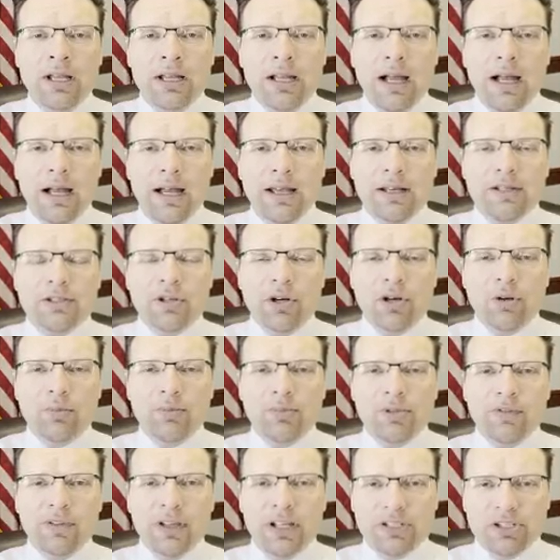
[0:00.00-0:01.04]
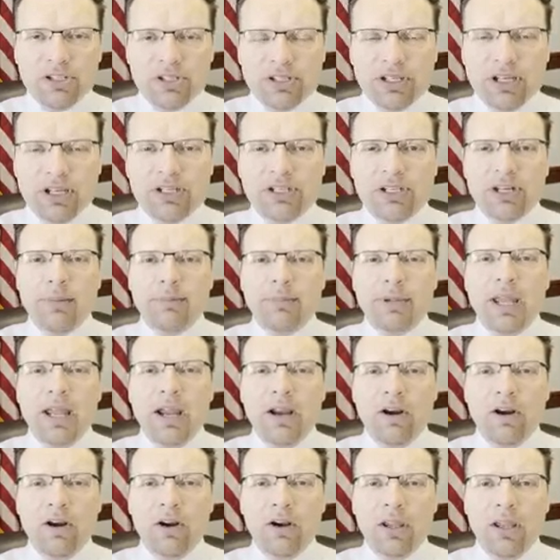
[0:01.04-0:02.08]
in terms of legislation I'm
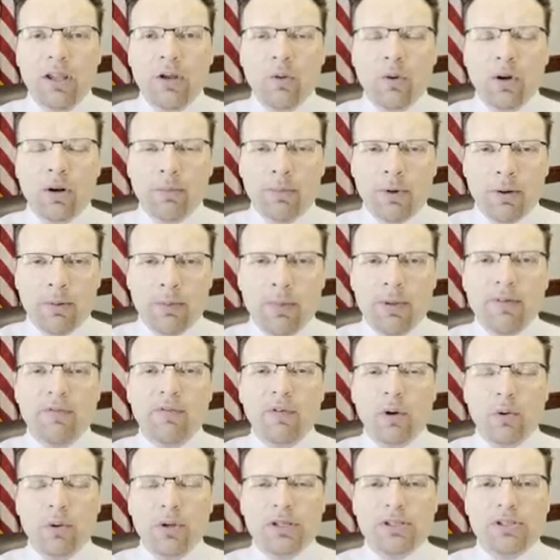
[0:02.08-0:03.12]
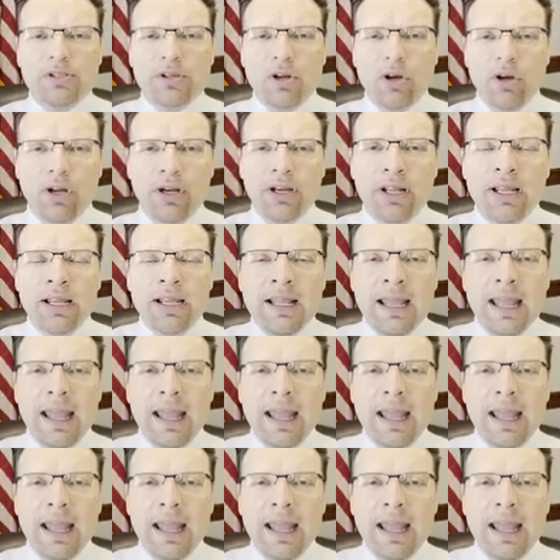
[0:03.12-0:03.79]
carrying, what I'm going to be focused on.